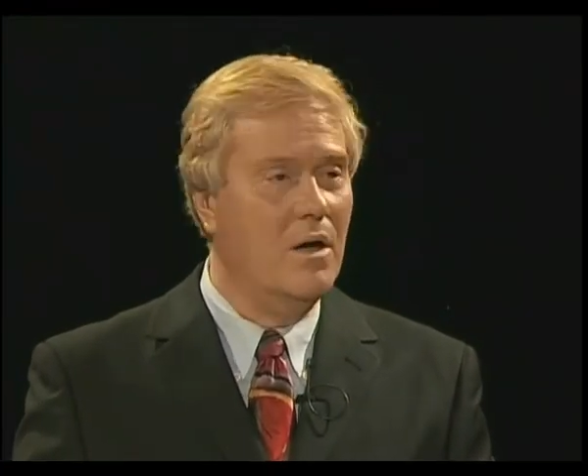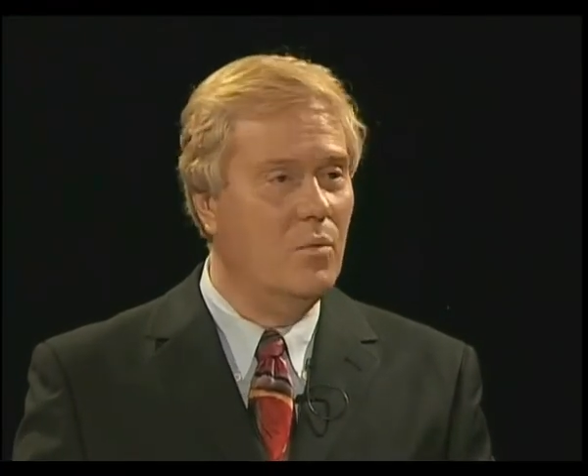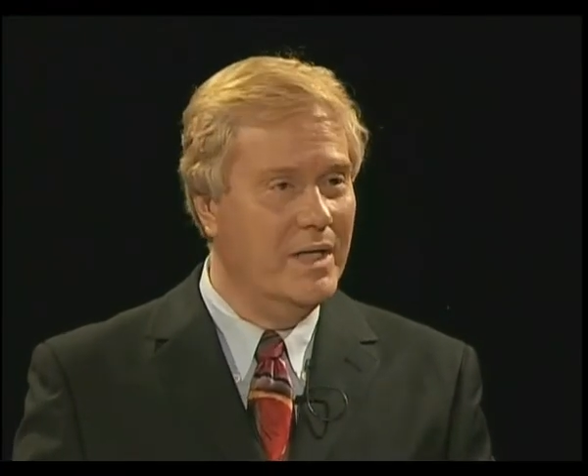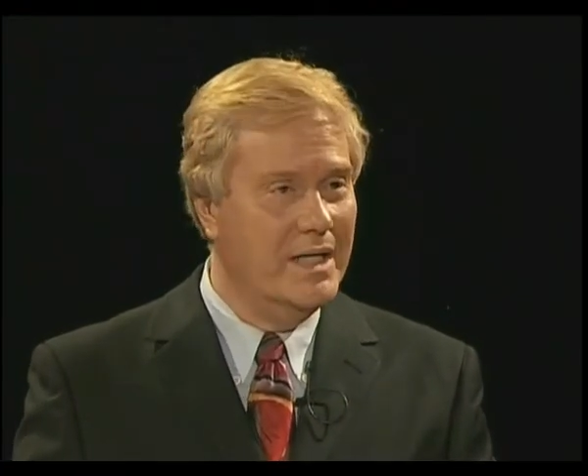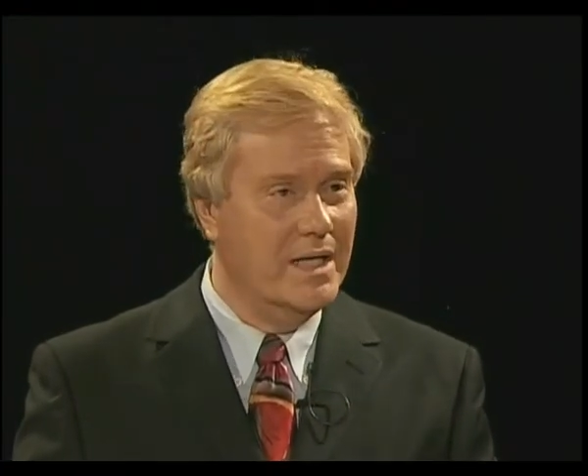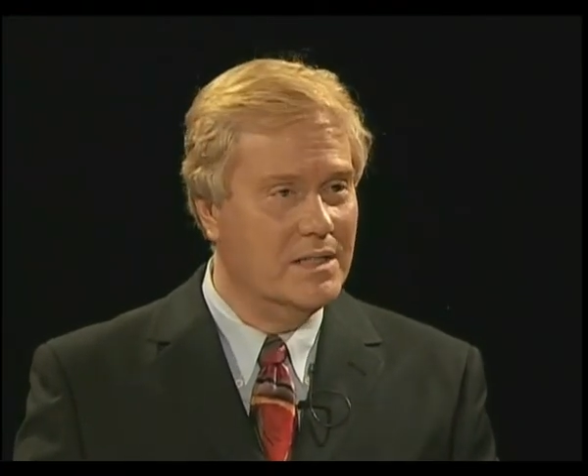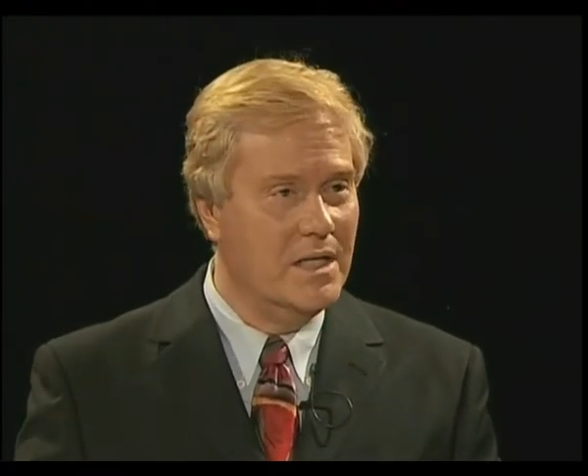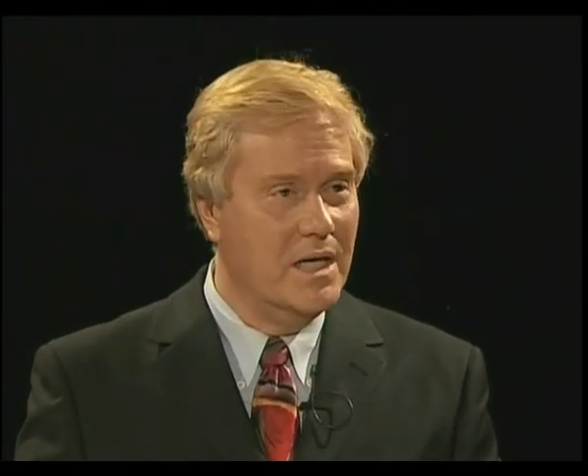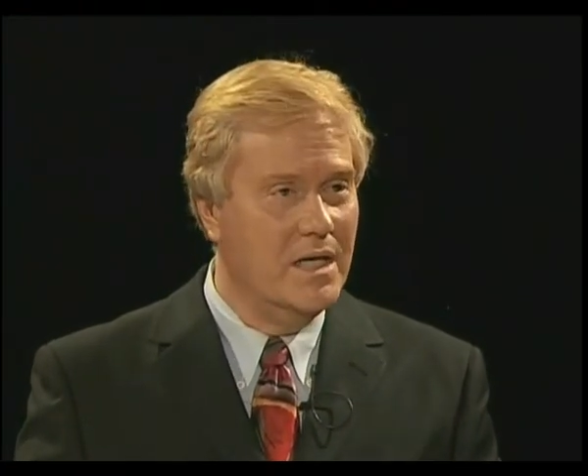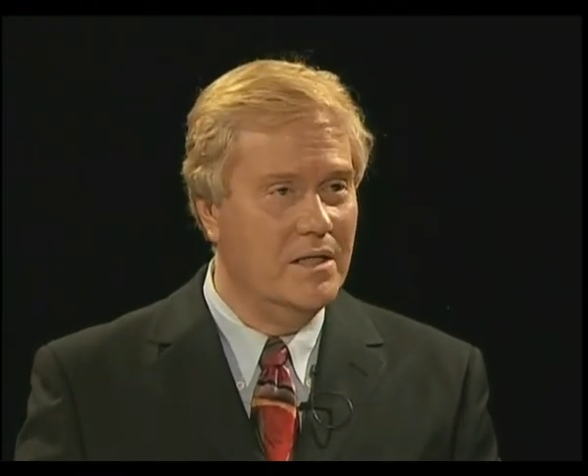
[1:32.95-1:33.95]
winning
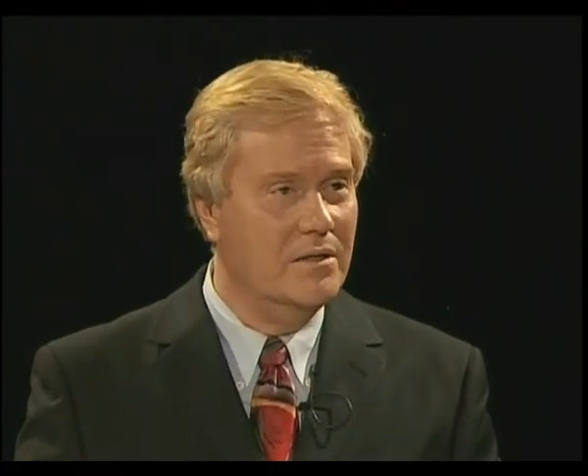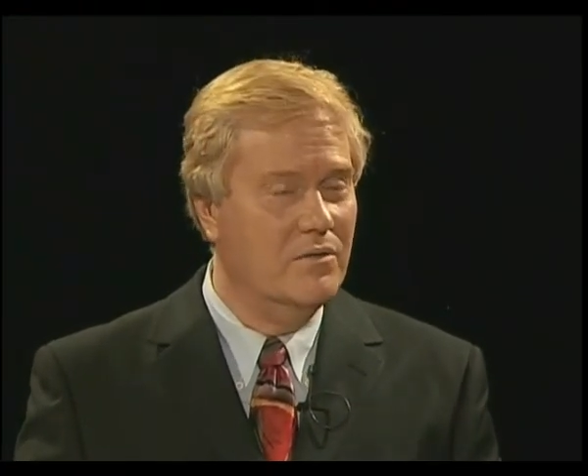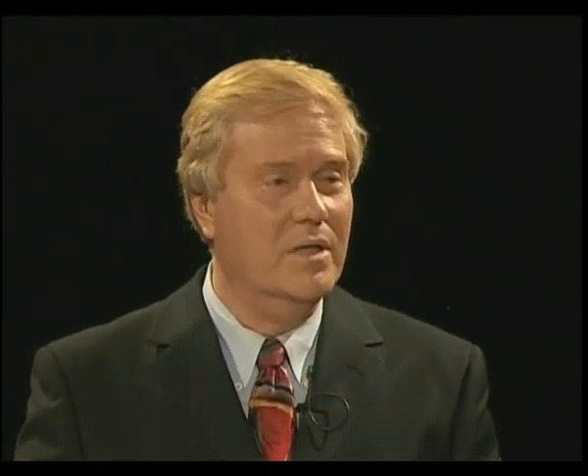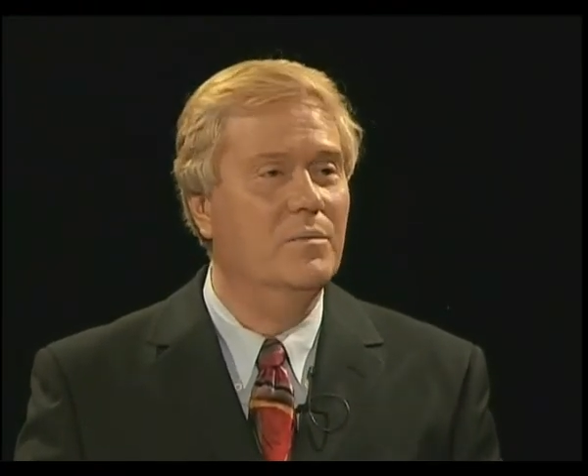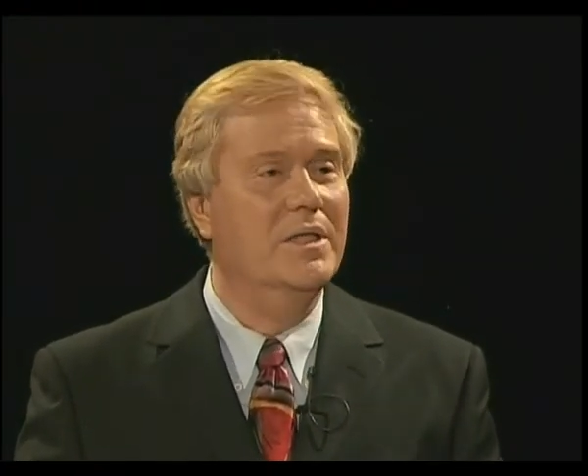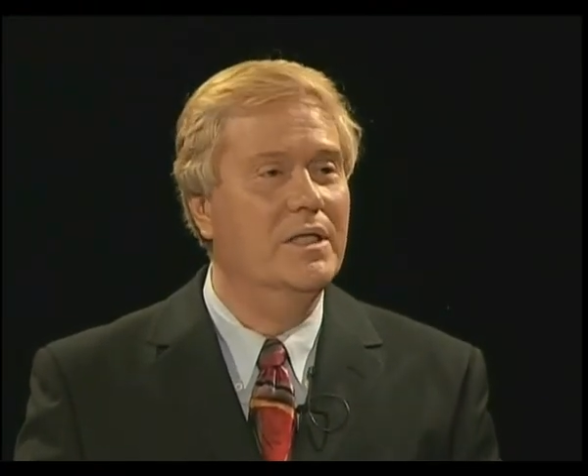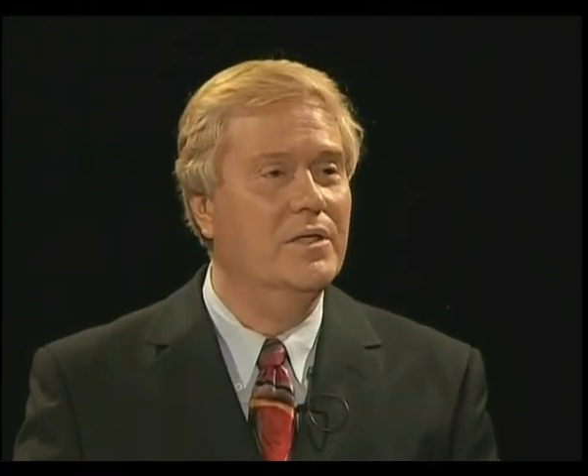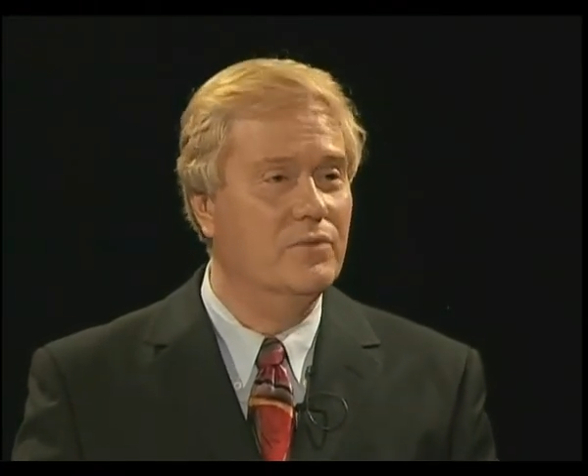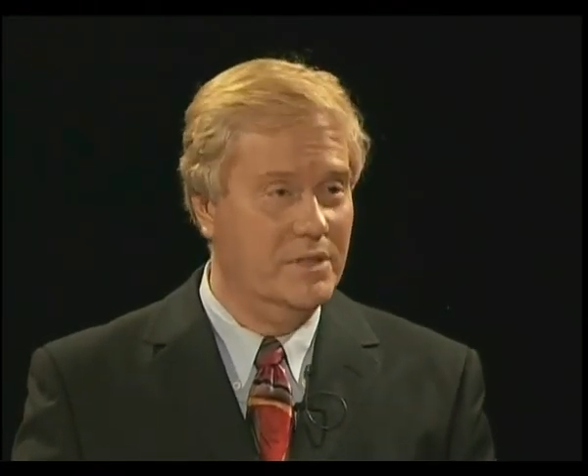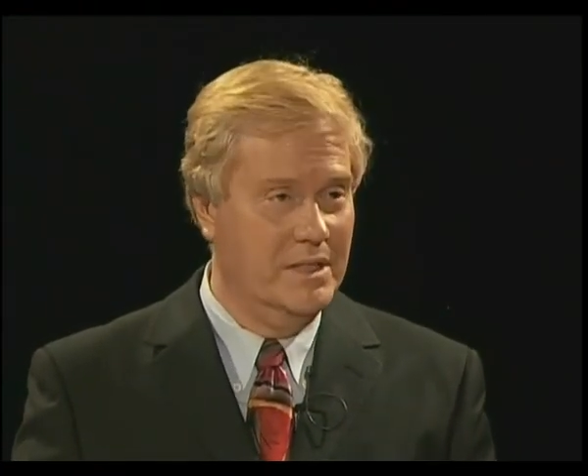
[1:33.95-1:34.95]
essay and an incredibly
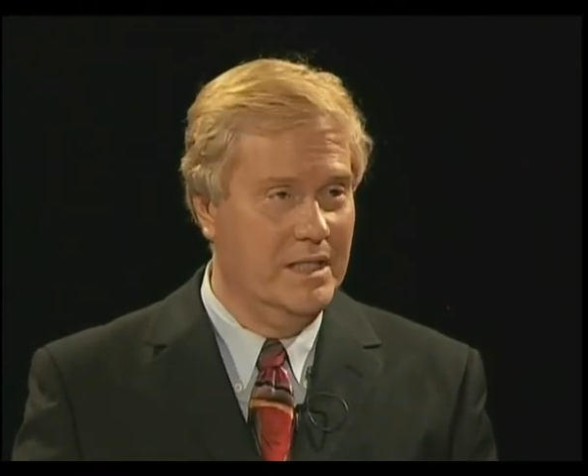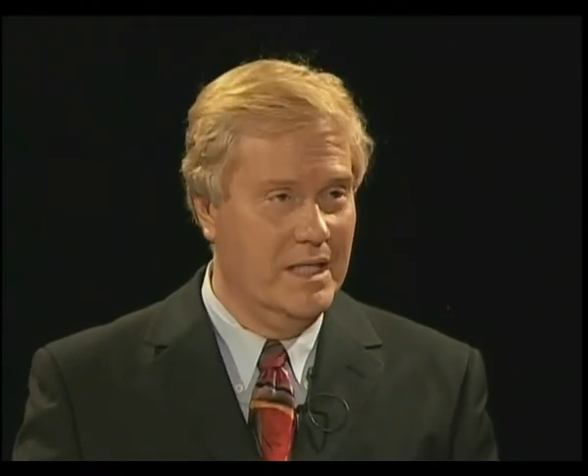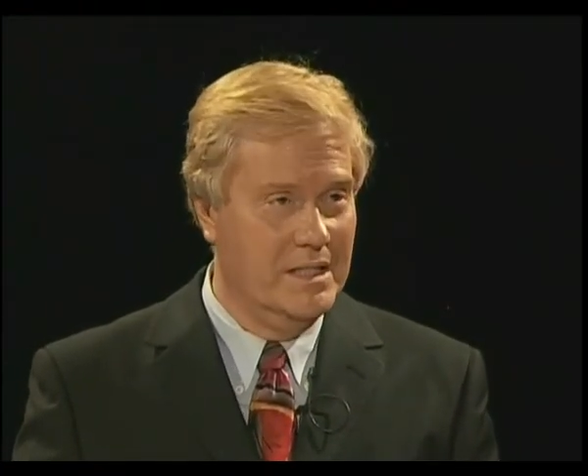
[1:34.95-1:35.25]
interesting